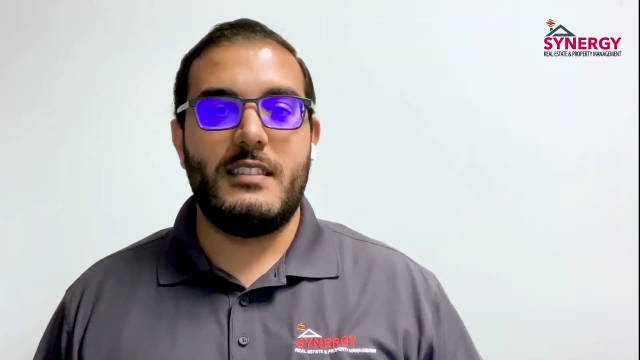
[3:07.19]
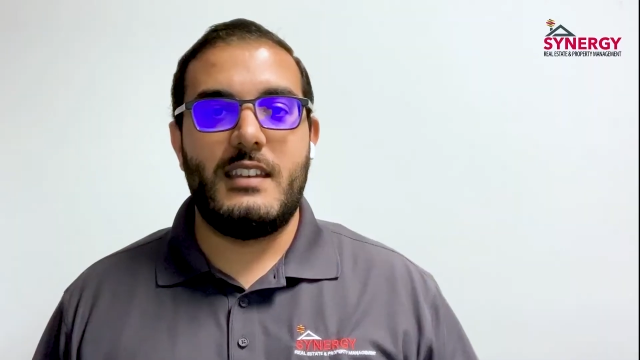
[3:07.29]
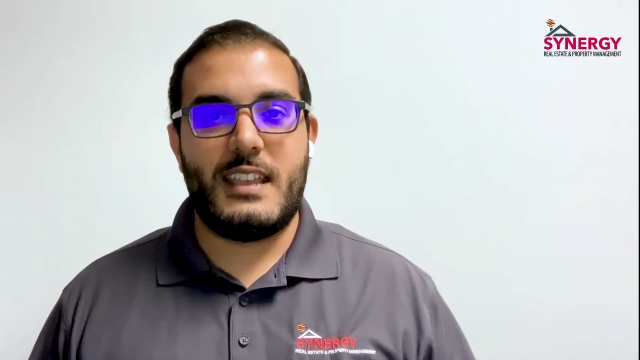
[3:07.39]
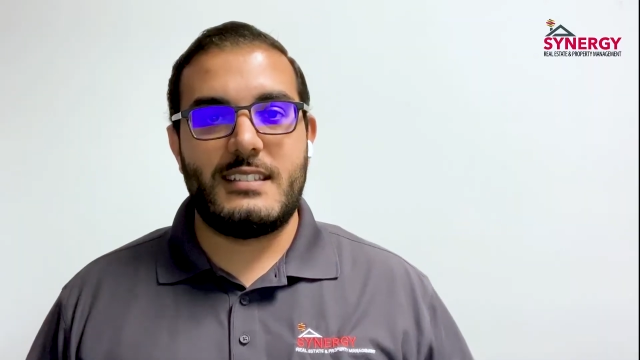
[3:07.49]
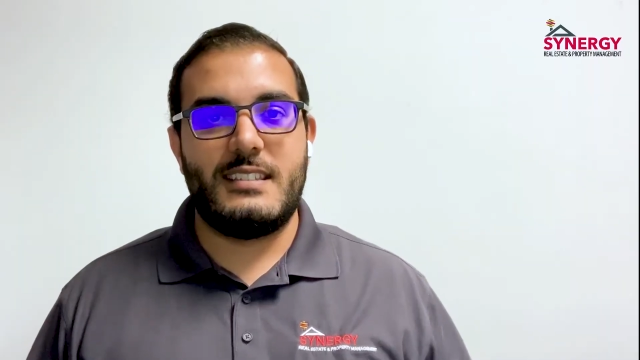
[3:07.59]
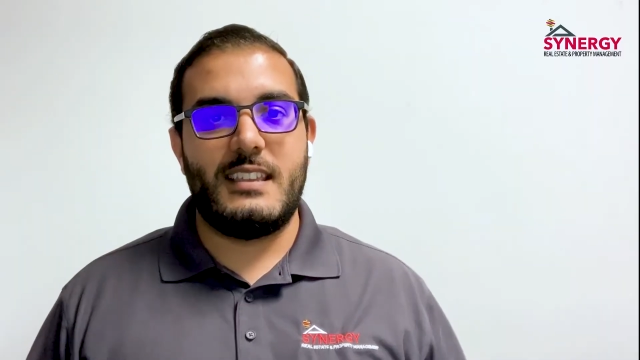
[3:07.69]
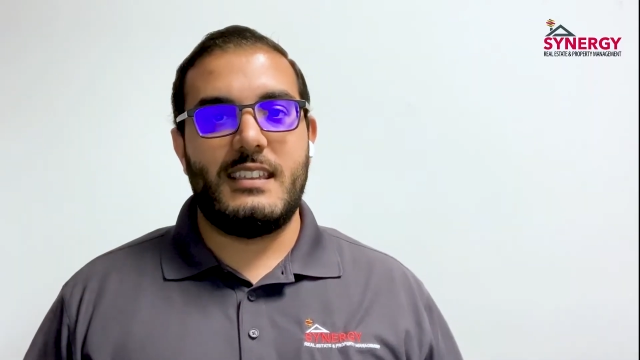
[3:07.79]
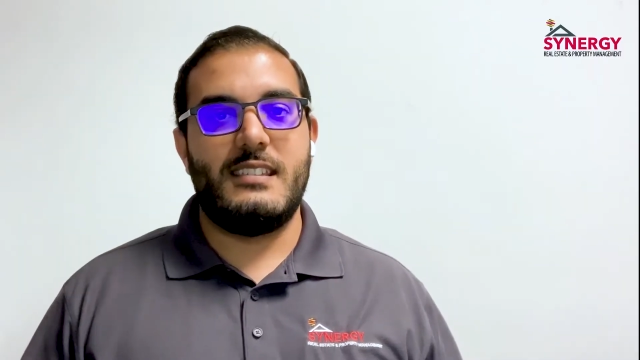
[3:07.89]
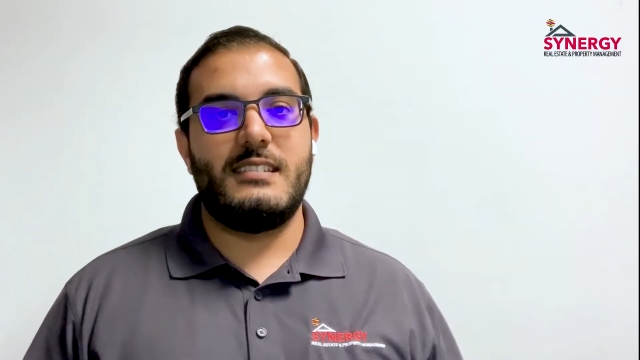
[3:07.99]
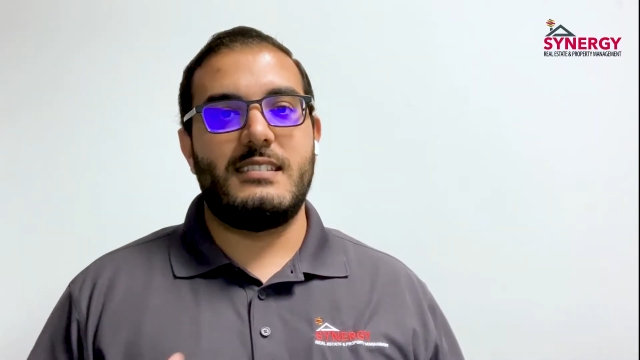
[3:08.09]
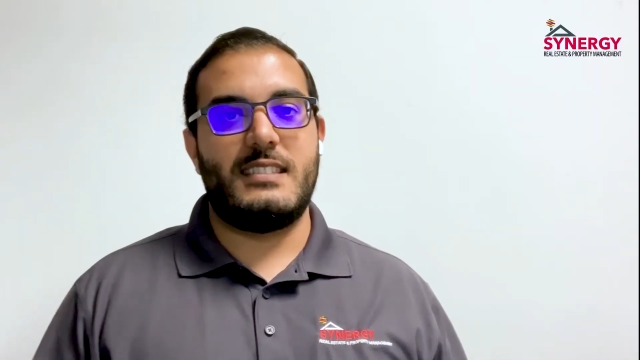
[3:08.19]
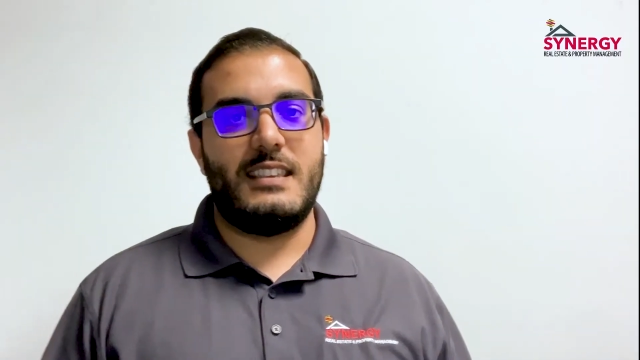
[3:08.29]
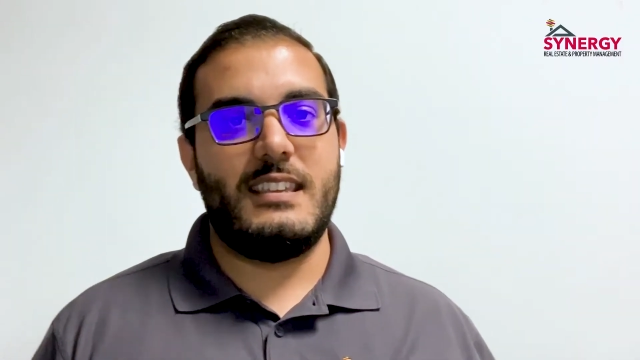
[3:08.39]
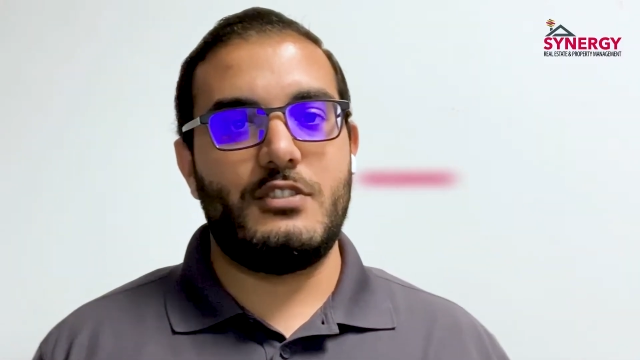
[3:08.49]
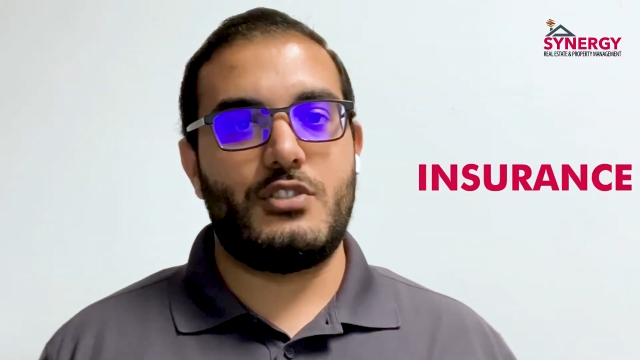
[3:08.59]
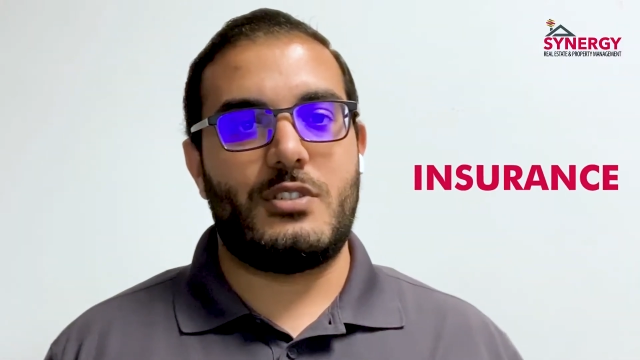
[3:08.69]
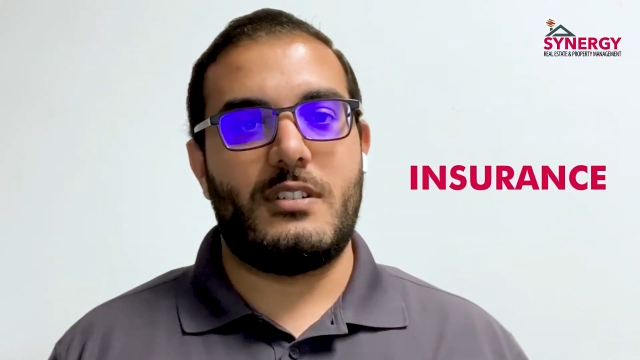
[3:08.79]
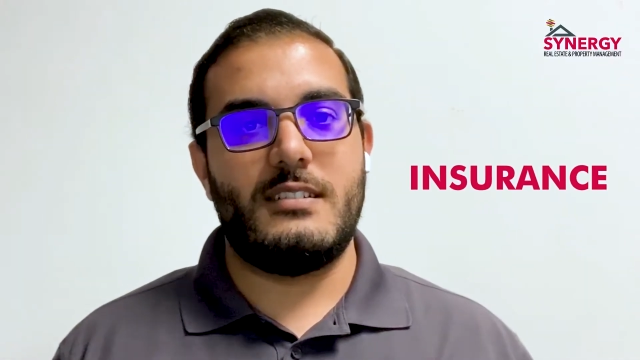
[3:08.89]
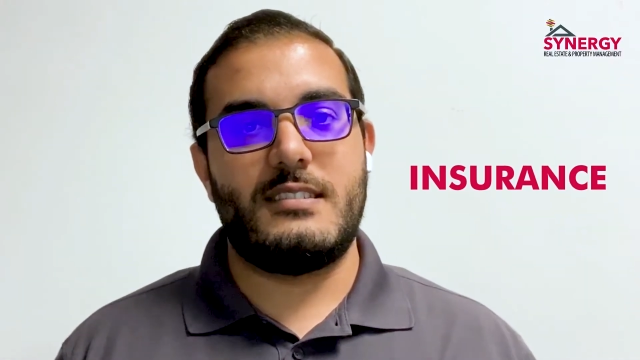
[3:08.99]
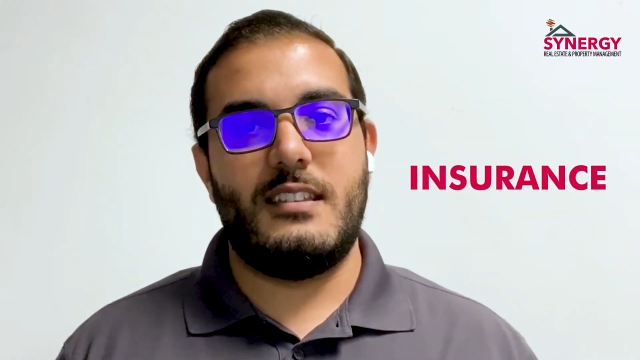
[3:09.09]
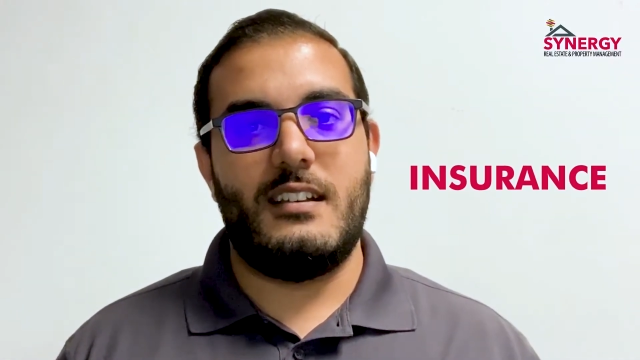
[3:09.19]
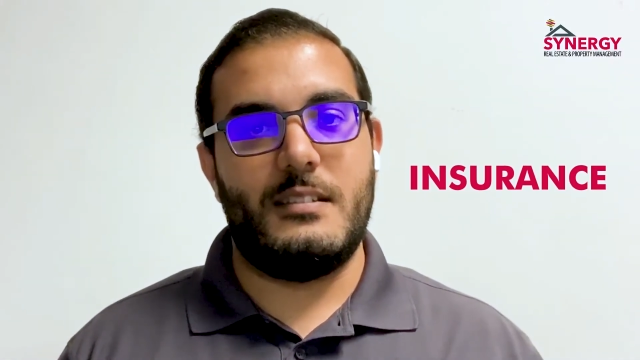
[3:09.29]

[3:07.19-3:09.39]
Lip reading: next thing is the insurance.